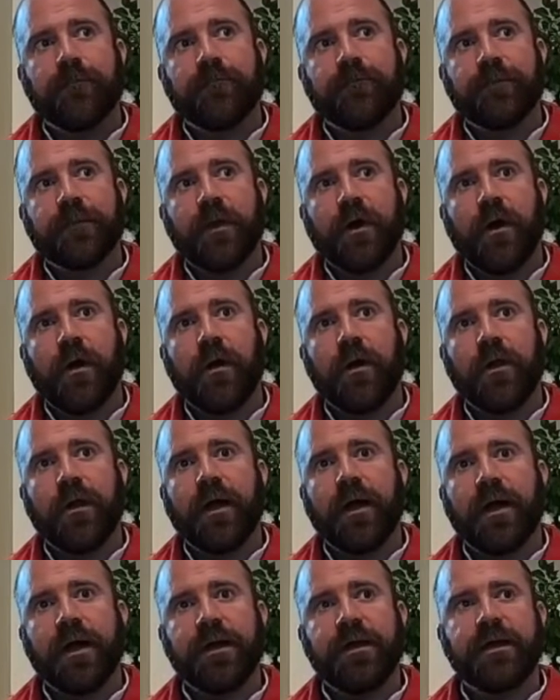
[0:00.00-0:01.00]
all
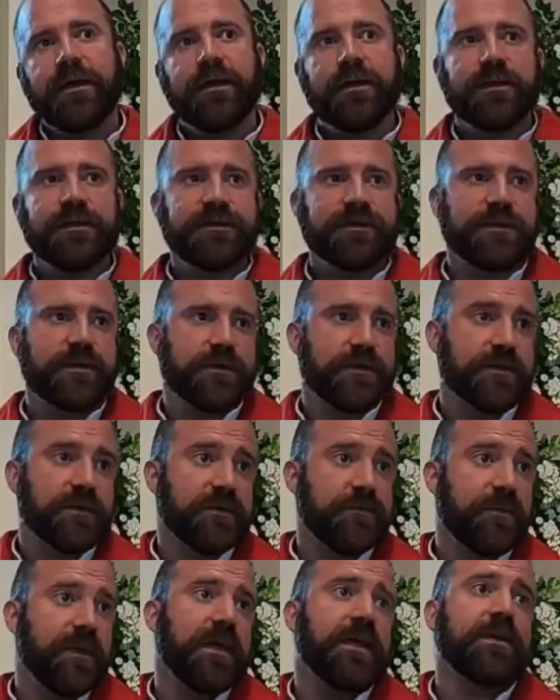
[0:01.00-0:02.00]
honey is their
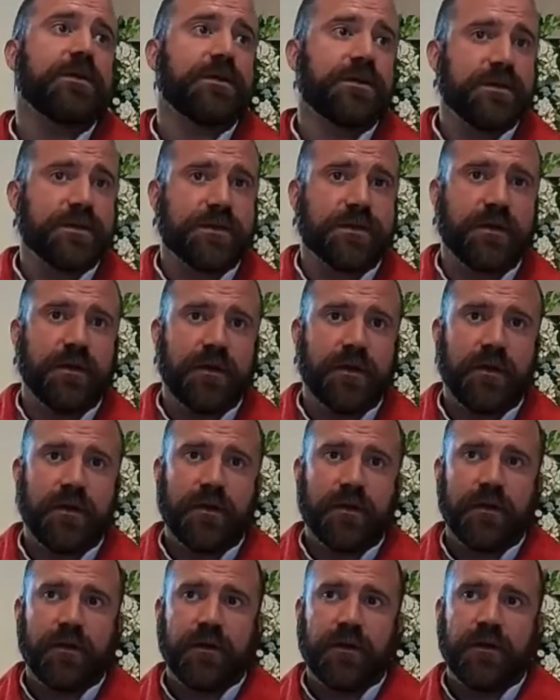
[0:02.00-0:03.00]
speech,
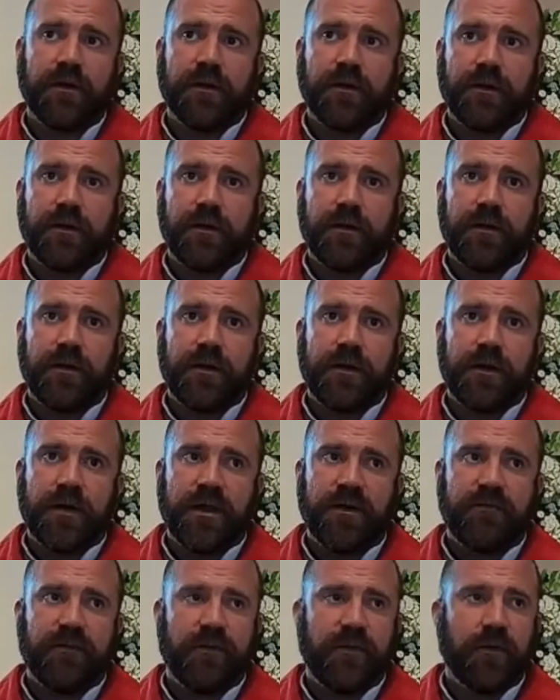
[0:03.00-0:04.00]

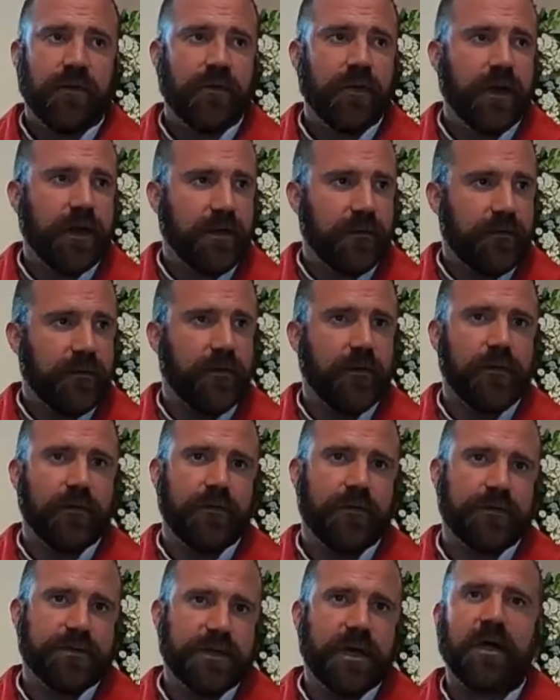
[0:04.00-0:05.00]
even though like their
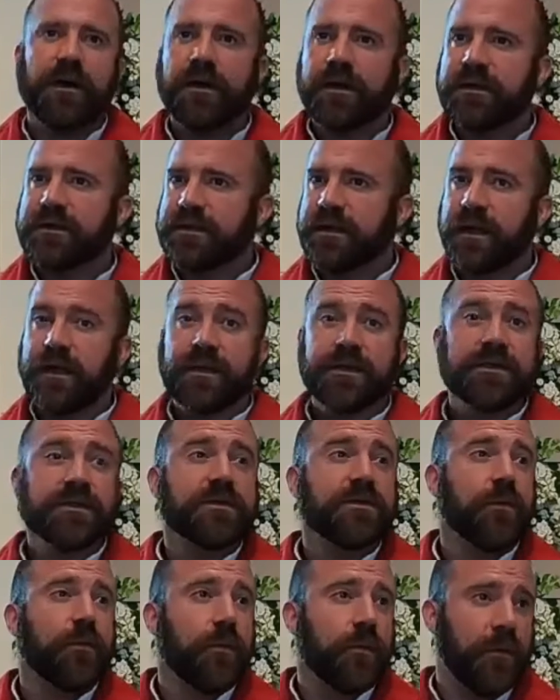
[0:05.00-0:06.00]
tongue is like a
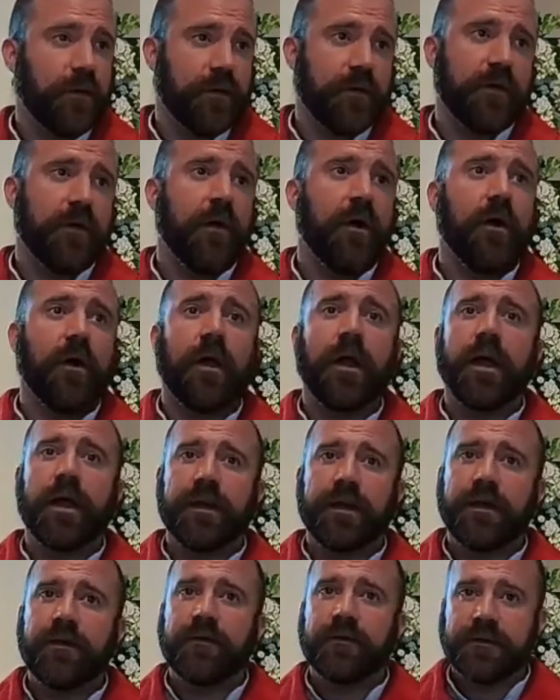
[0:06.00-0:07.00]
sword, all
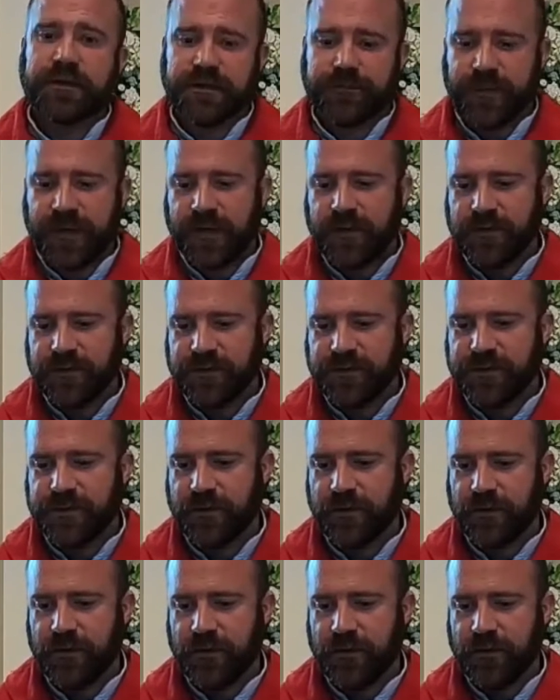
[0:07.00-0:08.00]
honey their speech.
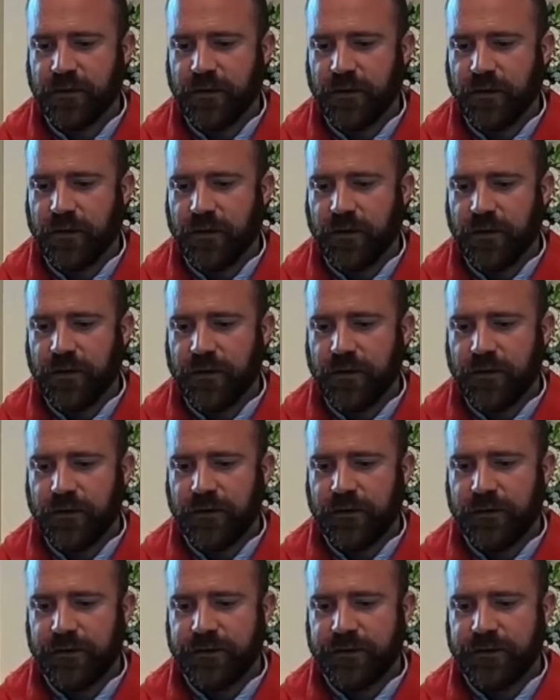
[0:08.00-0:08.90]
So